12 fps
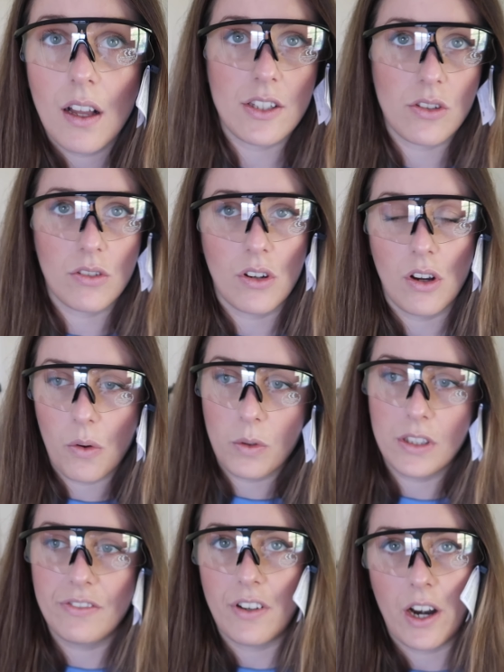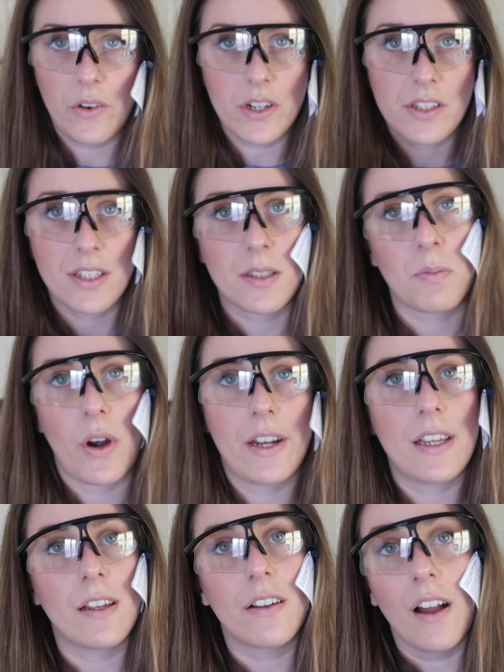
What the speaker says: As you know, the virus is spreading